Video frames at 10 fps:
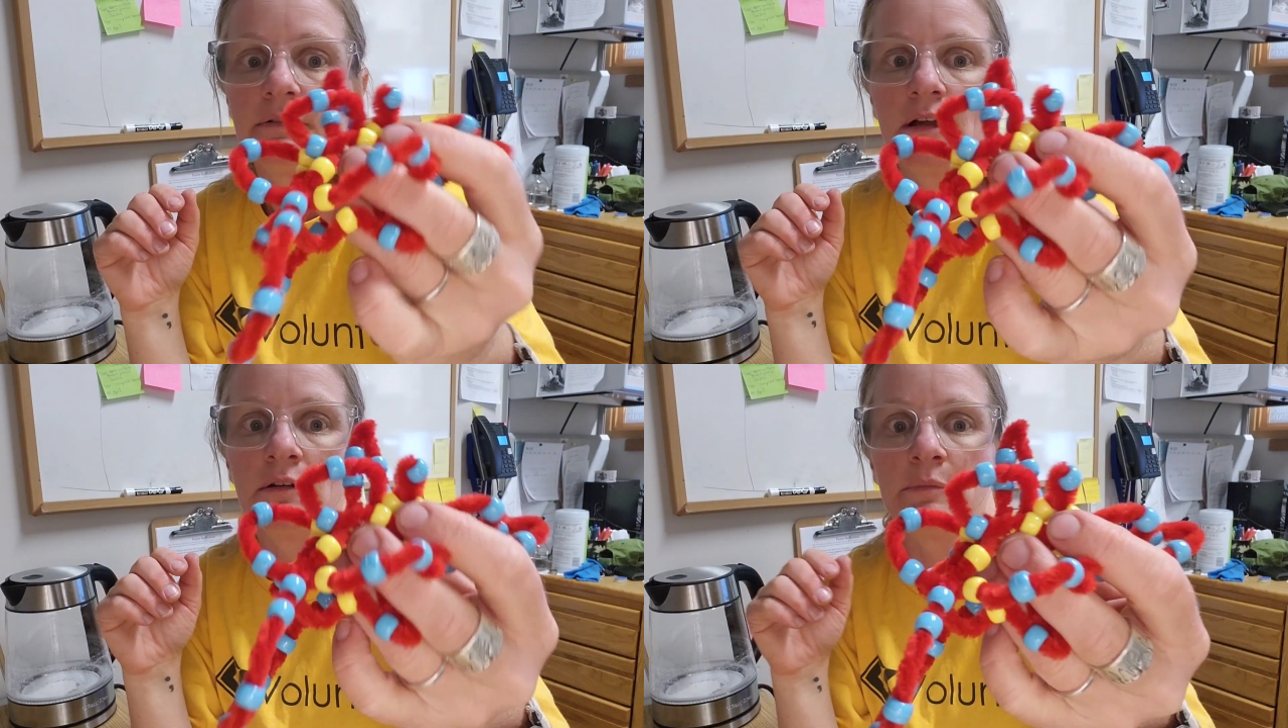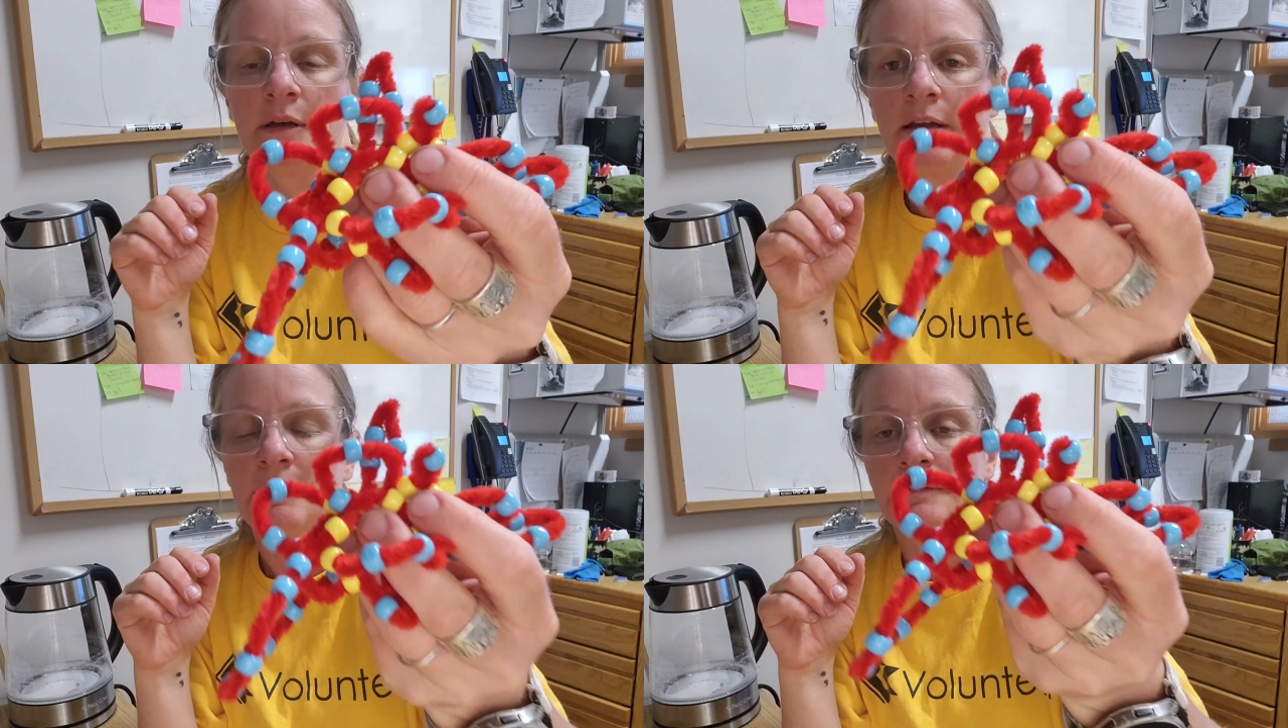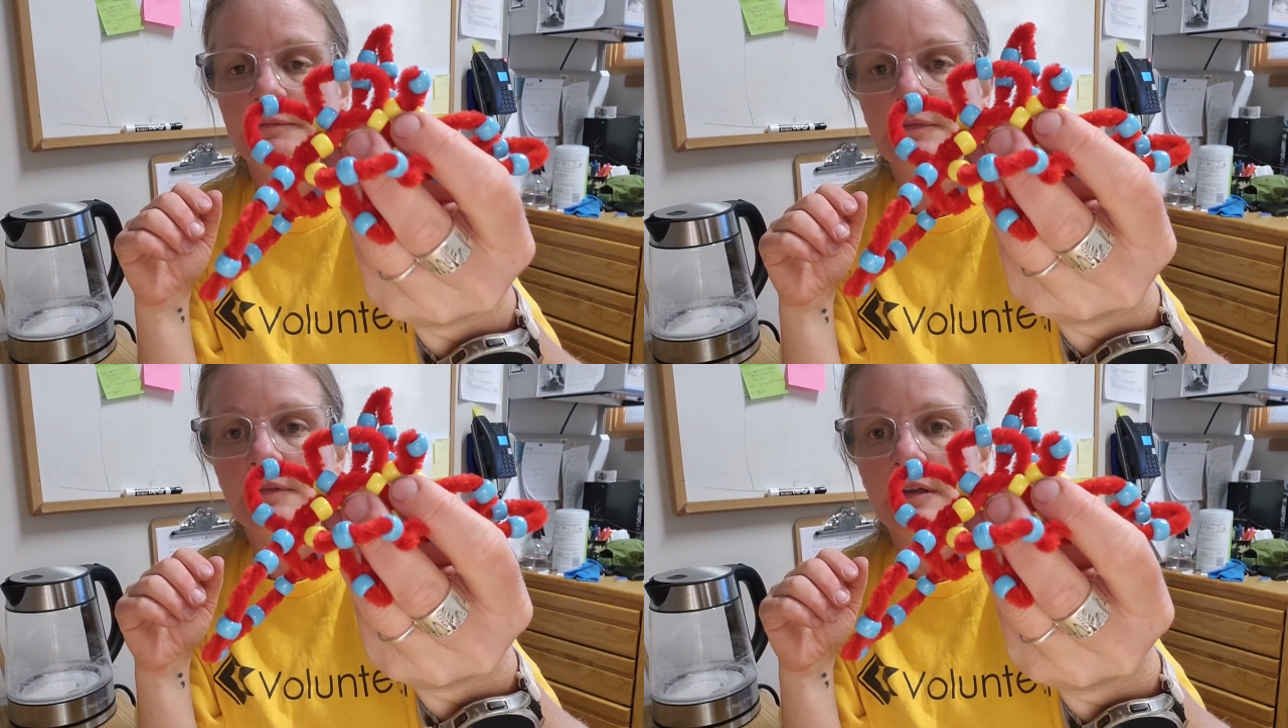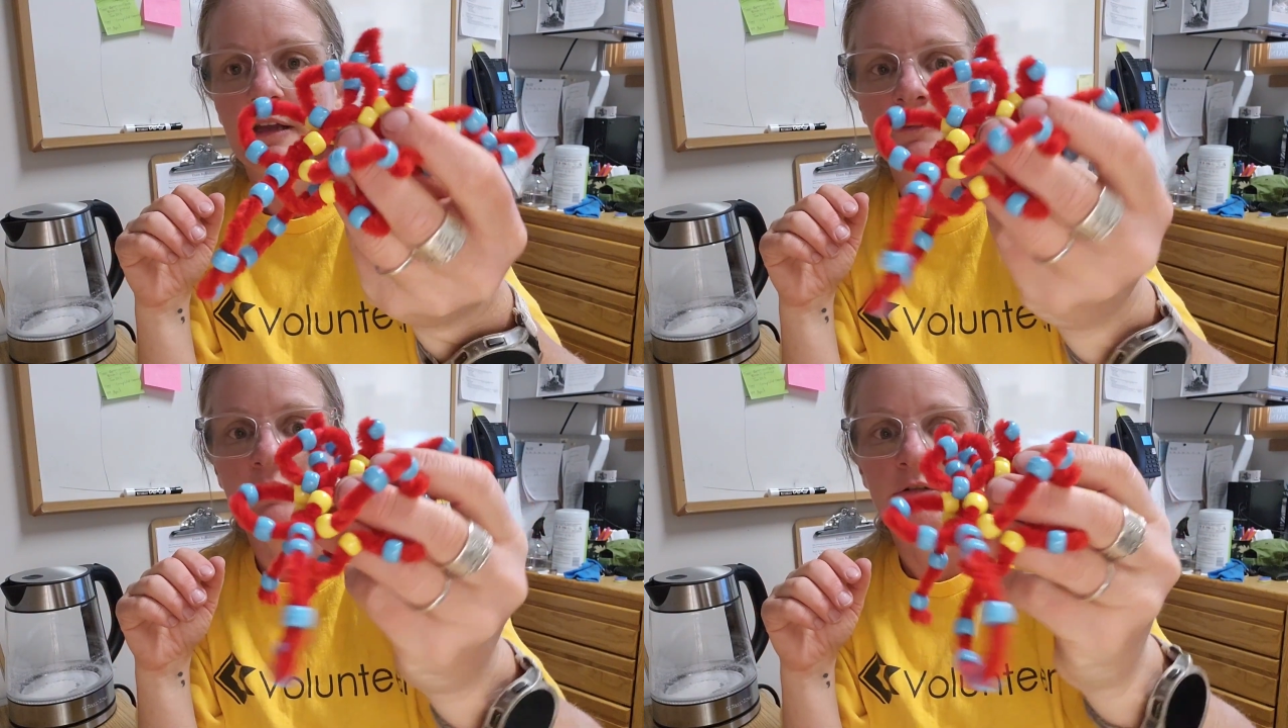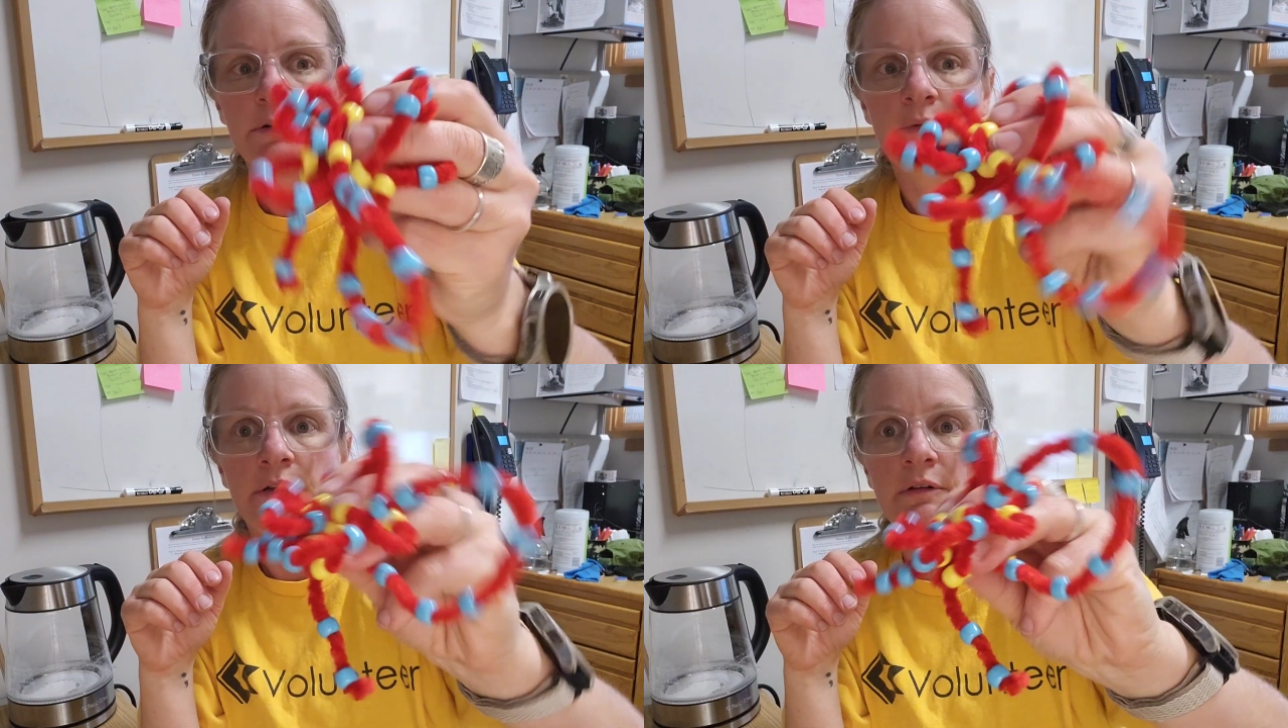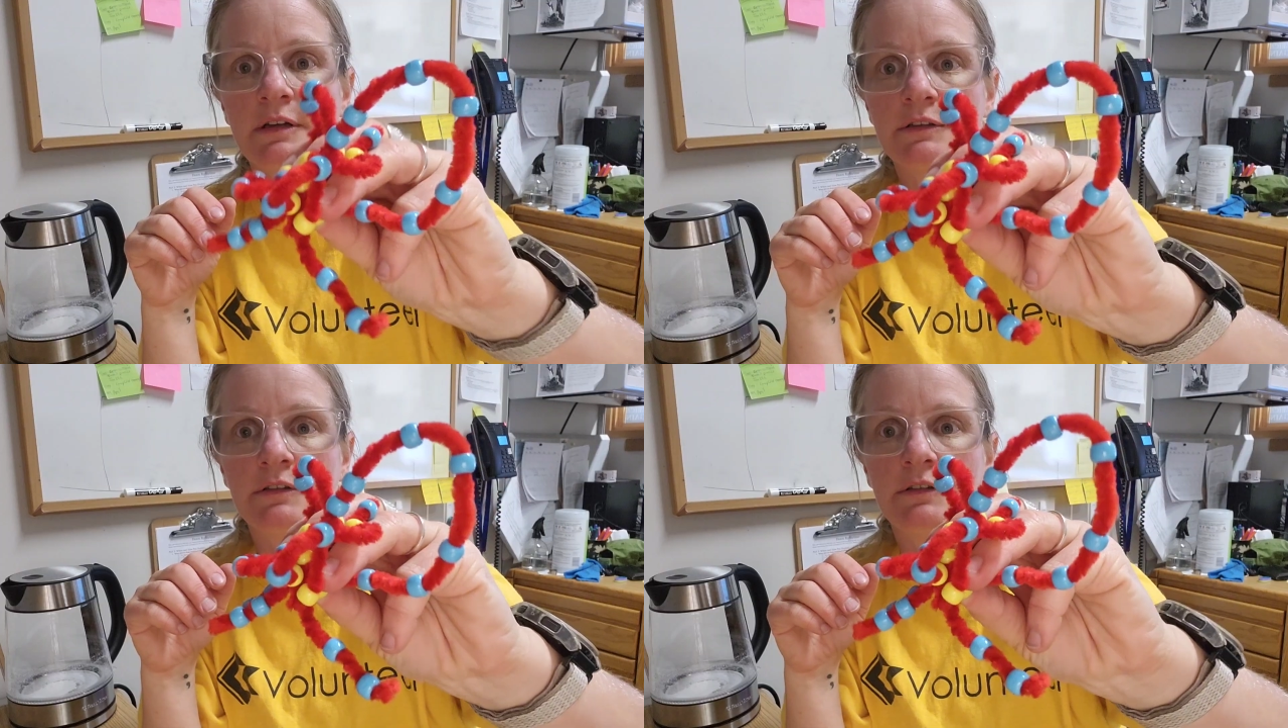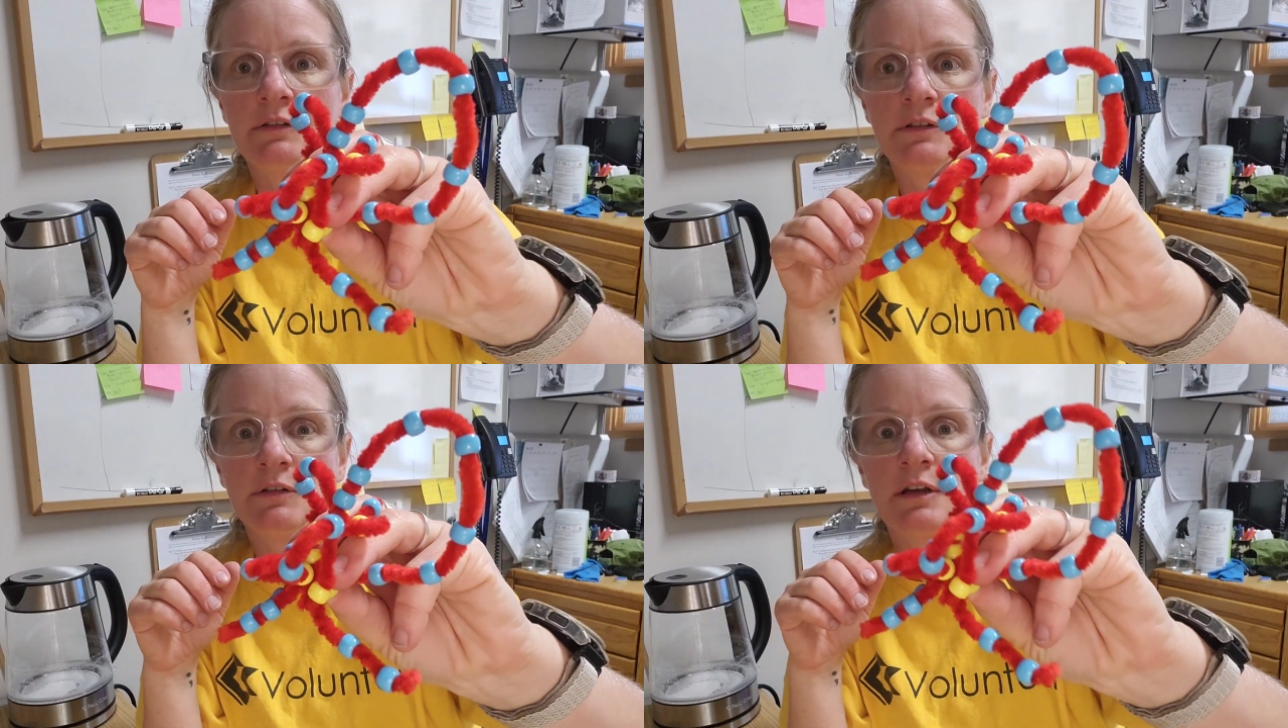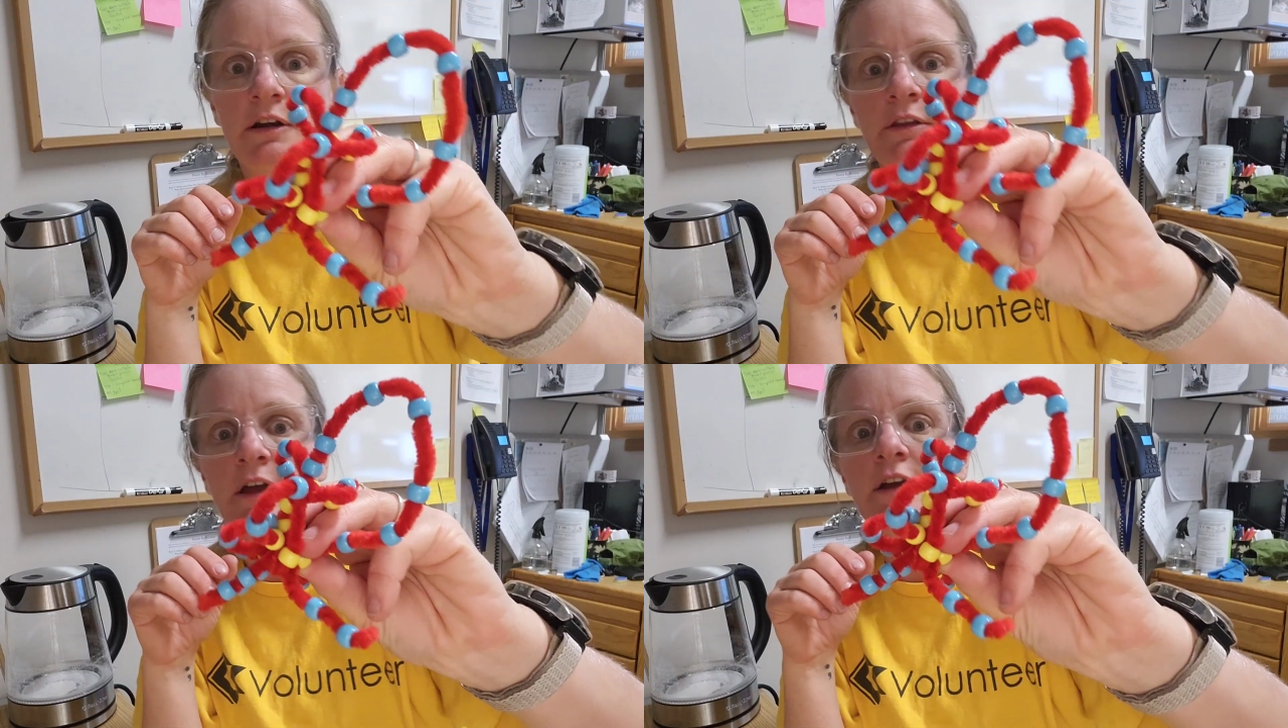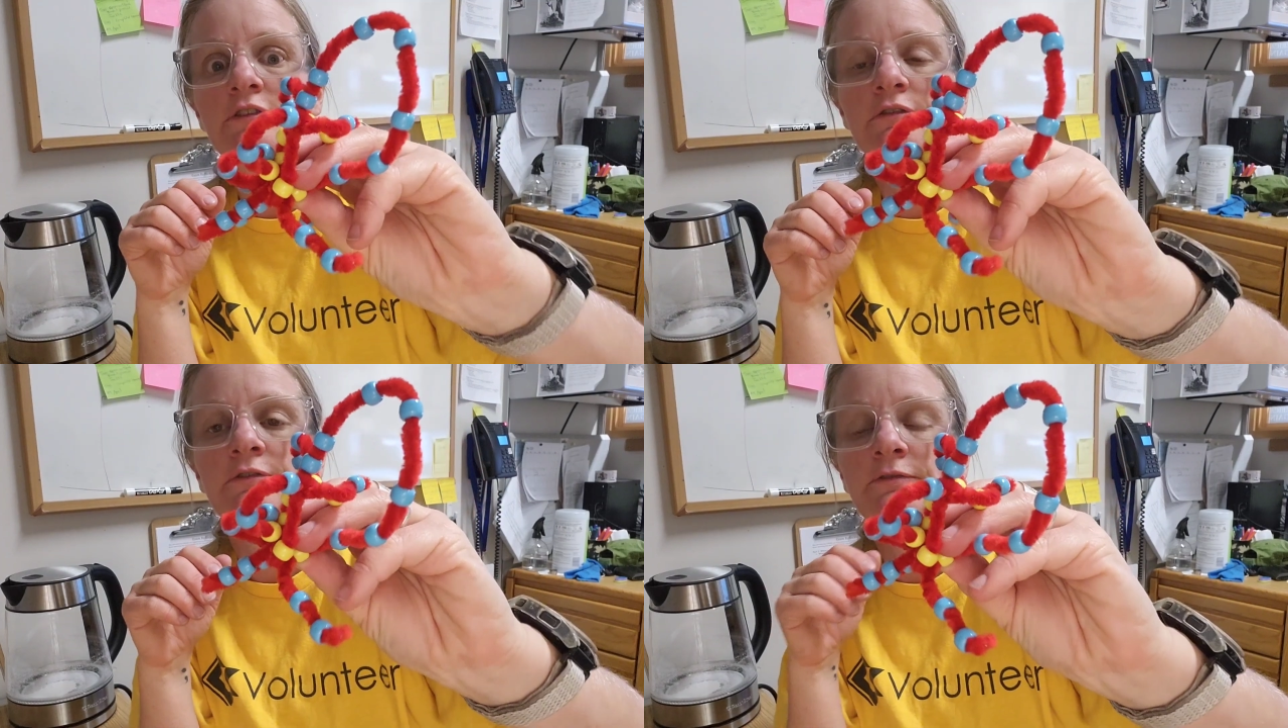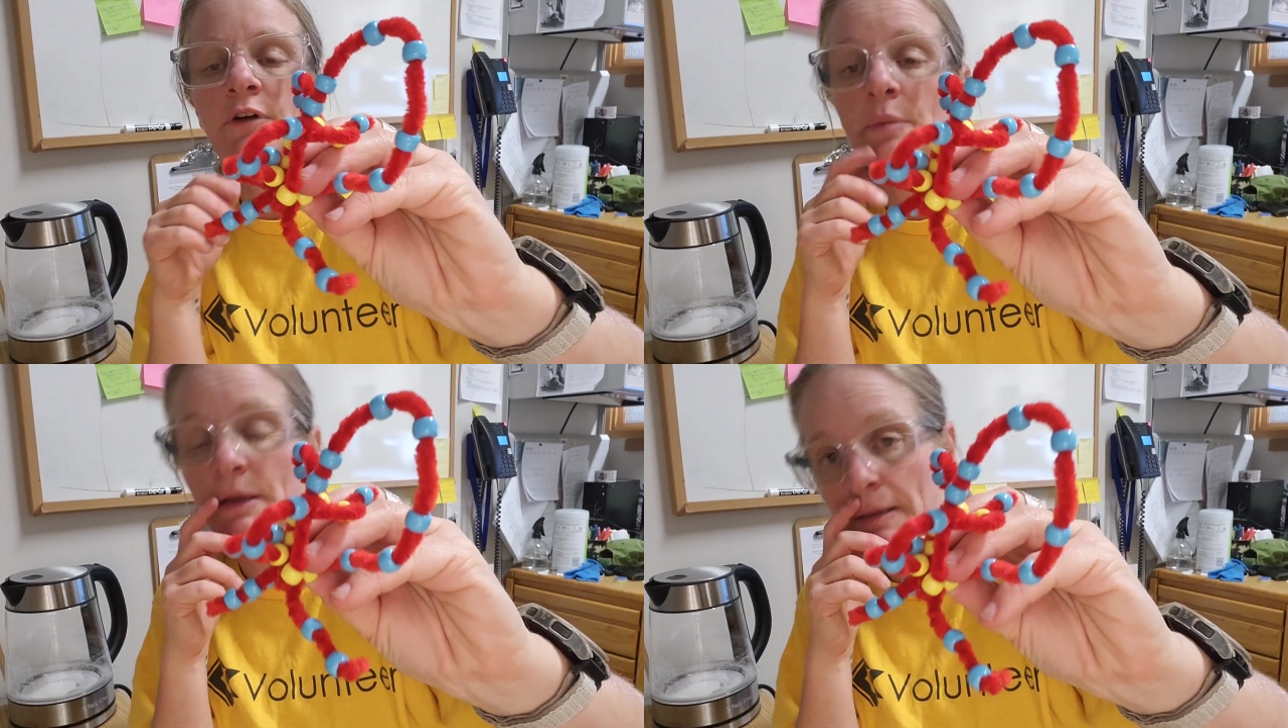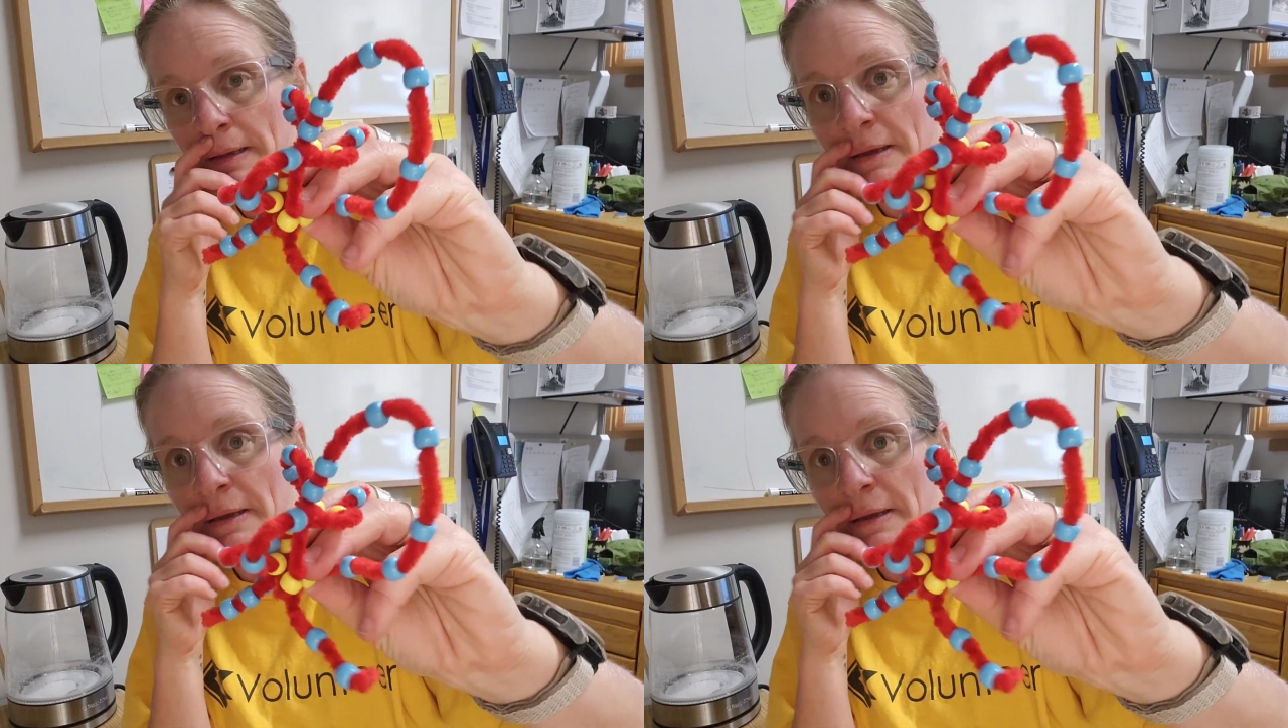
All my yellow amino acids that are the hydrophobic